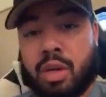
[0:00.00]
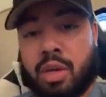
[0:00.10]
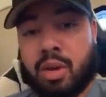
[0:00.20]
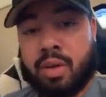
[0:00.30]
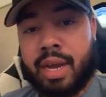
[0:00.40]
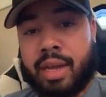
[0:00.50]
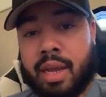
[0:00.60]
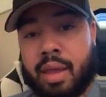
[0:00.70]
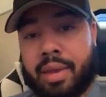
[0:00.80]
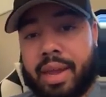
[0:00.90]
All right.
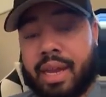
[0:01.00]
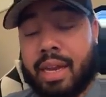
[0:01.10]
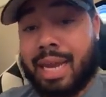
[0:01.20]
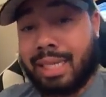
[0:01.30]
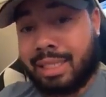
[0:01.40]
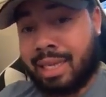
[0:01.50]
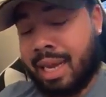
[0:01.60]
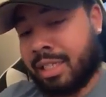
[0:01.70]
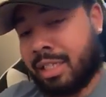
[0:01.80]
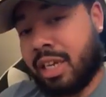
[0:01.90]
And then that's the
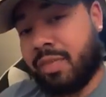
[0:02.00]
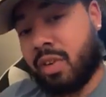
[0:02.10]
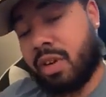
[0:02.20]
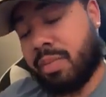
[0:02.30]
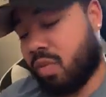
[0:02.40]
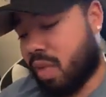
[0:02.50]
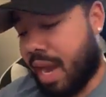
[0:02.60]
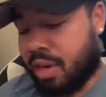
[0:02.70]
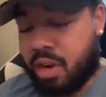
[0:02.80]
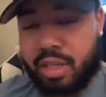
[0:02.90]
kind of stuff you're going to be
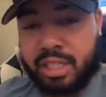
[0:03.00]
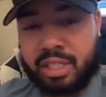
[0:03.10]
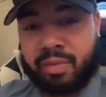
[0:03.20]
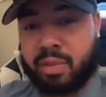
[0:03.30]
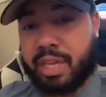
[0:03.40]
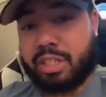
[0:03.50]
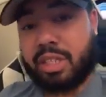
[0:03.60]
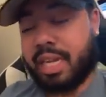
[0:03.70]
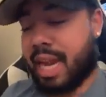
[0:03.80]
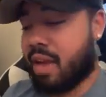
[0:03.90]
writing all this
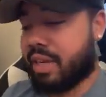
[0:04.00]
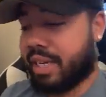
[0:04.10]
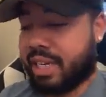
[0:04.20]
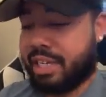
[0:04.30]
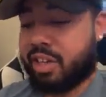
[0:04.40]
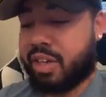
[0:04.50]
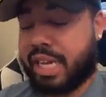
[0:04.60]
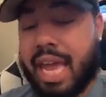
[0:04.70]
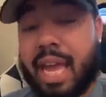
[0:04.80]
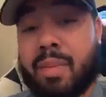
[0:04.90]
information down and getting your
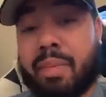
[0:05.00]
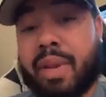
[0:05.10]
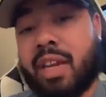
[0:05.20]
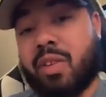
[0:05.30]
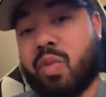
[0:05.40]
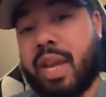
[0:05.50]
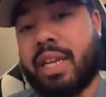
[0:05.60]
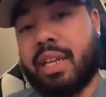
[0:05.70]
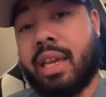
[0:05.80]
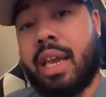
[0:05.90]
game plan
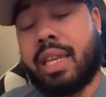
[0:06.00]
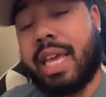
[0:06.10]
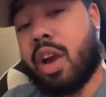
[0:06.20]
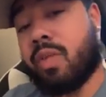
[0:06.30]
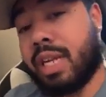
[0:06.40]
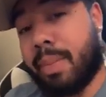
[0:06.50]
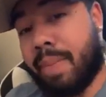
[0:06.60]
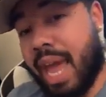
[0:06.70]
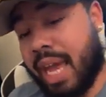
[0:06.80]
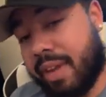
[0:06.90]
ready. They already
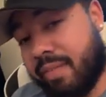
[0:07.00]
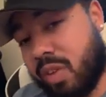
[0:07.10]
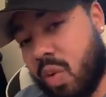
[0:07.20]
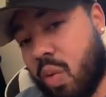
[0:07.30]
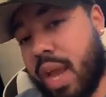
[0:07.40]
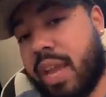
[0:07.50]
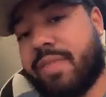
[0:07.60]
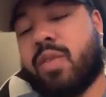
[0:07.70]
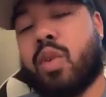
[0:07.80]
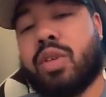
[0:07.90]
paved the way
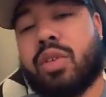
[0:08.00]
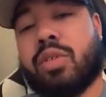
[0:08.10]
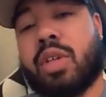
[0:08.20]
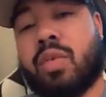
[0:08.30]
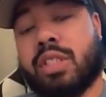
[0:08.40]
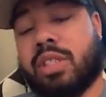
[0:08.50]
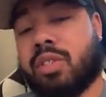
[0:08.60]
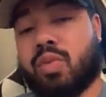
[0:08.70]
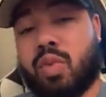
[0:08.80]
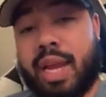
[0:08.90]
for you. So it's just
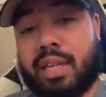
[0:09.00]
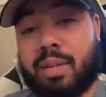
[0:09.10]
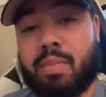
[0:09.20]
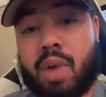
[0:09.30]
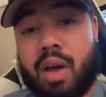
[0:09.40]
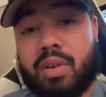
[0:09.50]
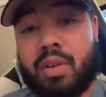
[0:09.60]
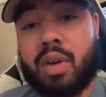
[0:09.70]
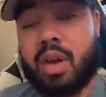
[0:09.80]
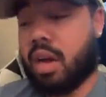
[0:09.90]
right, the
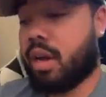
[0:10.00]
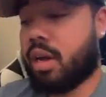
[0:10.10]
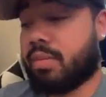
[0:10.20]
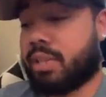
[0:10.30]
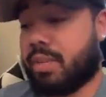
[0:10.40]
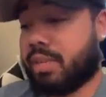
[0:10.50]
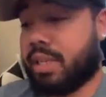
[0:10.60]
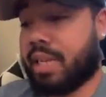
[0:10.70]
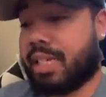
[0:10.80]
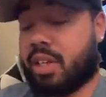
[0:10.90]
model of
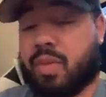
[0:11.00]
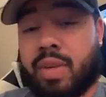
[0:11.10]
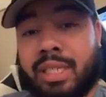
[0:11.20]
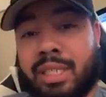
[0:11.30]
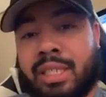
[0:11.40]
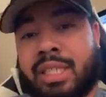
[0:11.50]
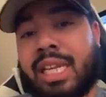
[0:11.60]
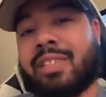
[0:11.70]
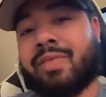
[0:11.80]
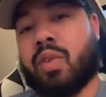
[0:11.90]
something that's already
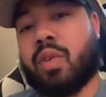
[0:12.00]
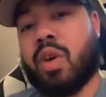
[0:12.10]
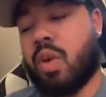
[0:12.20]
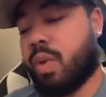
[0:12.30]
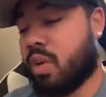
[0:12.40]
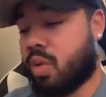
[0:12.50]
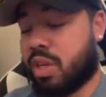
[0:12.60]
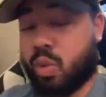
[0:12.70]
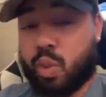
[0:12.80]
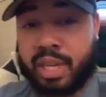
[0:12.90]
successful. We don't want to
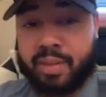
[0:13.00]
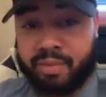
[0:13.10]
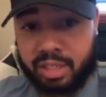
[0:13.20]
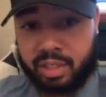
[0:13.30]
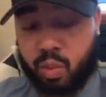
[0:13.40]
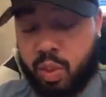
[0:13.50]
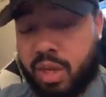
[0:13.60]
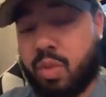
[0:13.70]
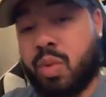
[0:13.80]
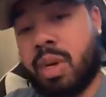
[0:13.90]
reinvent the
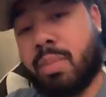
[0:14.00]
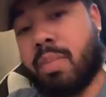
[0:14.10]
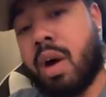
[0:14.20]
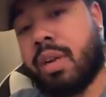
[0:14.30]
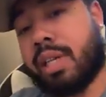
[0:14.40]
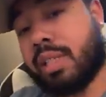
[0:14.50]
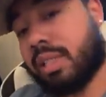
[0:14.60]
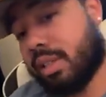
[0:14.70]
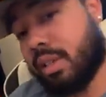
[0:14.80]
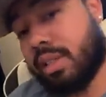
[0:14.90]
wheel. We want to model
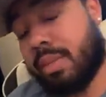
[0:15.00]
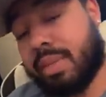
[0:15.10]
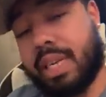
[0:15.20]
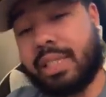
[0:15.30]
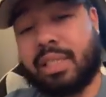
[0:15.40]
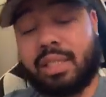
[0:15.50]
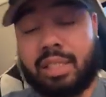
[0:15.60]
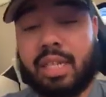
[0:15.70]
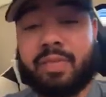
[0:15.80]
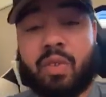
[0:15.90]
something that's
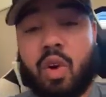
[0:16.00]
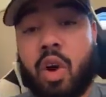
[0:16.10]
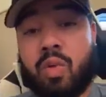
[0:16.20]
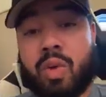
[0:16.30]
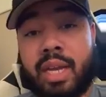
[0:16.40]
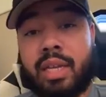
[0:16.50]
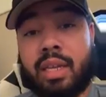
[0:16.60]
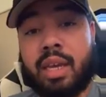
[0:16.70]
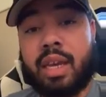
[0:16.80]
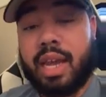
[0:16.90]
successful already
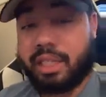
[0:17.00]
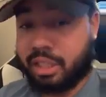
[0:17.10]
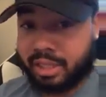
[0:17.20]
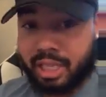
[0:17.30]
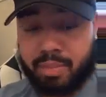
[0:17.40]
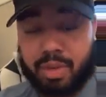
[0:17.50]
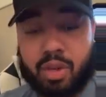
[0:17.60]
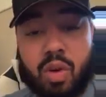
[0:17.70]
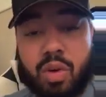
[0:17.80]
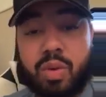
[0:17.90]
and just keep it
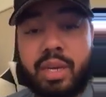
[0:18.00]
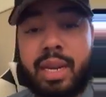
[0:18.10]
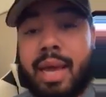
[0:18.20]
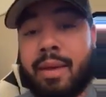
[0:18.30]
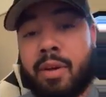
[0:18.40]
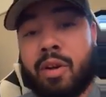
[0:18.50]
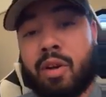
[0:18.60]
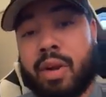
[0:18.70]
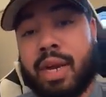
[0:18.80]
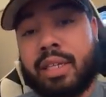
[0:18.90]
going with that. All
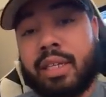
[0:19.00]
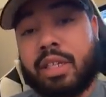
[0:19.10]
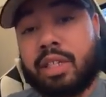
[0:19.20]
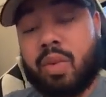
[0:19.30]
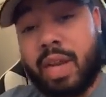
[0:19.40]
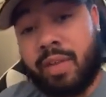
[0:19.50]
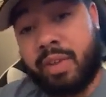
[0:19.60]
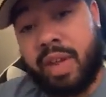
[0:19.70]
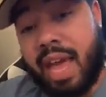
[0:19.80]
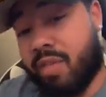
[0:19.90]
right. So whenever
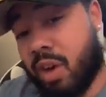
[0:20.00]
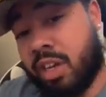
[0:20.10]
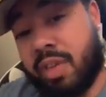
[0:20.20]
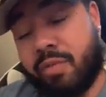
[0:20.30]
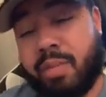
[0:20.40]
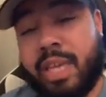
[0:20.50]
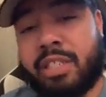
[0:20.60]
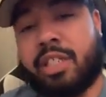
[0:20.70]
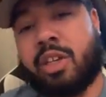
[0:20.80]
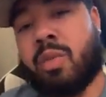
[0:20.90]
you have all your
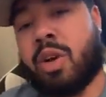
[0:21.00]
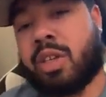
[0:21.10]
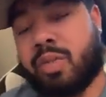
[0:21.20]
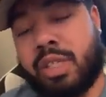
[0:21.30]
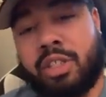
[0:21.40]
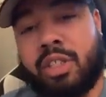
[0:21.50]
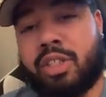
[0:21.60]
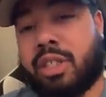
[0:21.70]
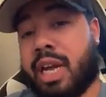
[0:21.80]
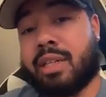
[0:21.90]
information, your market research,
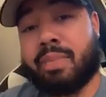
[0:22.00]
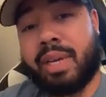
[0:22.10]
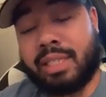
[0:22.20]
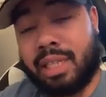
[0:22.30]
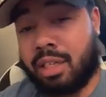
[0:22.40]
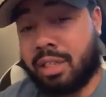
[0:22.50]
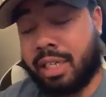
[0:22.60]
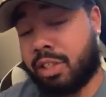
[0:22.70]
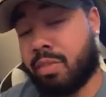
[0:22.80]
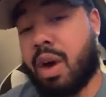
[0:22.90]
you the bestseller
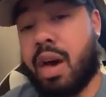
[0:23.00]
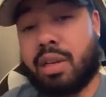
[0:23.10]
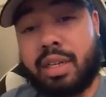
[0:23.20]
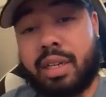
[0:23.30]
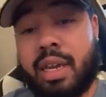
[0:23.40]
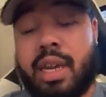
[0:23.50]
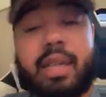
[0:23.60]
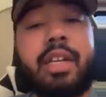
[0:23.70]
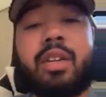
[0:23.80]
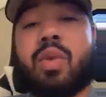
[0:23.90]
that you're modeling,
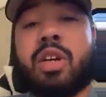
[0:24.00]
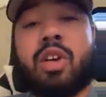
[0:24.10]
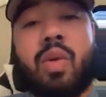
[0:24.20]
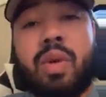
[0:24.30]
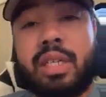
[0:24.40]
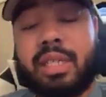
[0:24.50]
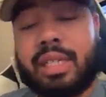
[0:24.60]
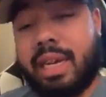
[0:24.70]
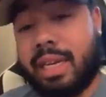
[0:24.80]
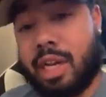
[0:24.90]
then you want to go on a
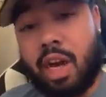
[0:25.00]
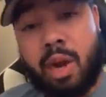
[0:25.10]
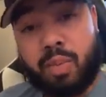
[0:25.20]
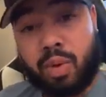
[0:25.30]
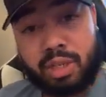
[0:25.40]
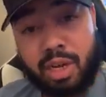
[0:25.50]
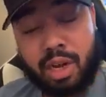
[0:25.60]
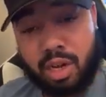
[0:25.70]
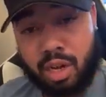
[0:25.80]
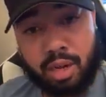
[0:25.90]
site like
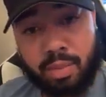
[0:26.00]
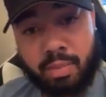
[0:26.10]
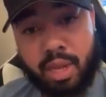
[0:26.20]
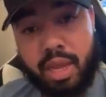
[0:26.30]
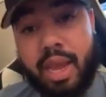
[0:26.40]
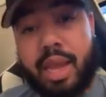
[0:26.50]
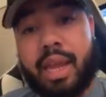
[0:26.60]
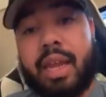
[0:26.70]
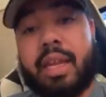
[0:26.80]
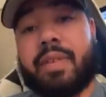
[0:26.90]
Upwork.com
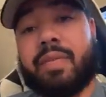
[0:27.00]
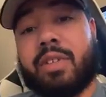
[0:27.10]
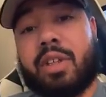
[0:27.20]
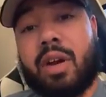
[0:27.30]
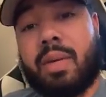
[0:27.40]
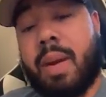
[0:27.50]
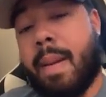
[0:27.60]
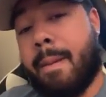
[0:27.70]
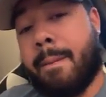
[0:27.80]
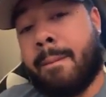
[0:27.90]
and start
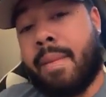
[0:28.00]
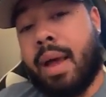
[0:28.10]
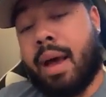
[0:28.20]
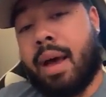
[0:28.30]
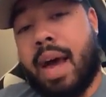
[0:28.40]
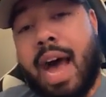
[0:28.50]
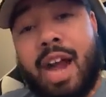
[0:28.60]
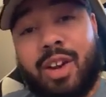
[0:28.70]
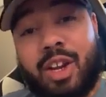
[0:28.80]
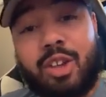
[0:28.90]

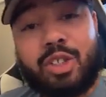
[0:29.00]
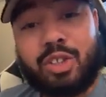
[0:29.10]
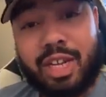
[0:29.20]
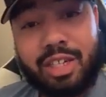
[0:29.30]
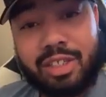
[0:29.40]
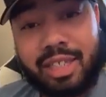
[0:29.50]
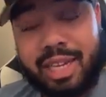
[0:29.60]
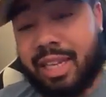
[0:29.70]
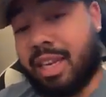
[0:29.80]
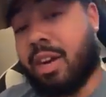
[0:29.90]
hiring ghostwriters
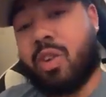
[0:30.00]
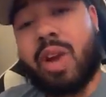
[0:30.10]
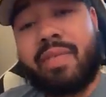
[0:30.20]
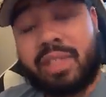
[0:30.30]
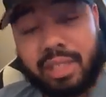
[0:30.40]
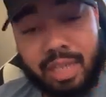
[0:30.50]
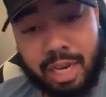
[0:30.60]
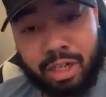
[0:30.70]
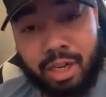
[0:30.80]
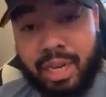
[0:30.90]
and a graphic
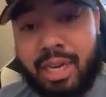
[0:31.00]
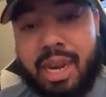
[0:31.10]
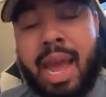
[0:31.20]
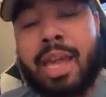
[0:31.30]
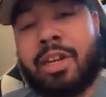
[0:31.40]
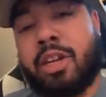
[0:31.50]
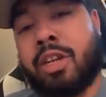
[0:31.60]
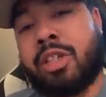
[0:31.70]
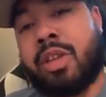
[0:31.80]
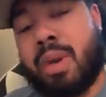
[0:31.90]
designer and an editor.
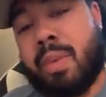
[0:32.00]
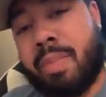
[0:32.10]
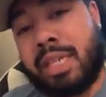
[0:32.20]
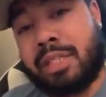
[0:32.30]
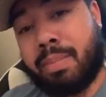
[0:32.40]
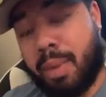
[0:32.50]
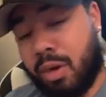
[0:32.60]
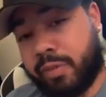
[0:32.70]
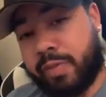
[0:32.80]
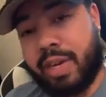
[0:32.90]
So you want to make some
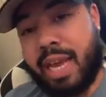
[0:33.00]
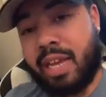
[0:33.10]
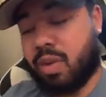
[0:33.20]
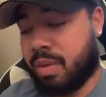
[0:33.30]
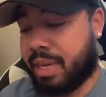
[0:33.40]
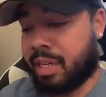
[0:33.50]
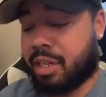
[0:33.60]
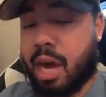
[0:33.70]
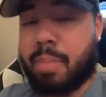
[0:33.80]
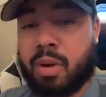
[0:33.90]
posts for that. You want to make a
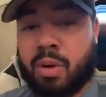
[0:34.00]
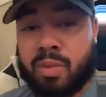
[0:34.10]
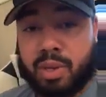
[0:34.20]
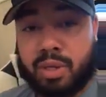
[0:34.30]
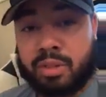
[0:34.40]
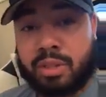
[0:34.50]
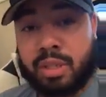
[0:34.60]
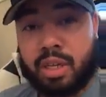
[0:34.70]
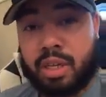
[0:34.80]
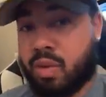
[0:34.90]
couple of posts.
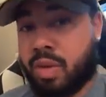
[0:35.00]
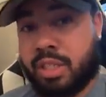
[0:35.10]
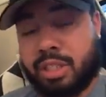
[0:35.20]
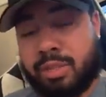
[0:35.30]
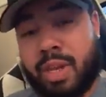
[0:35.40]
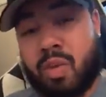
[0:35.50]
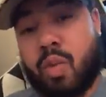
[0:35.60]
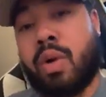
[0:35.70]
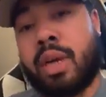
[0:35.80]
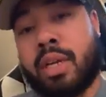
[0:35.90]
You don't want to just make
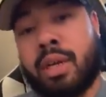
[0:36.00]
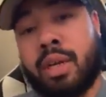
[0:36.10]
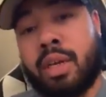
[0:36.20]
one.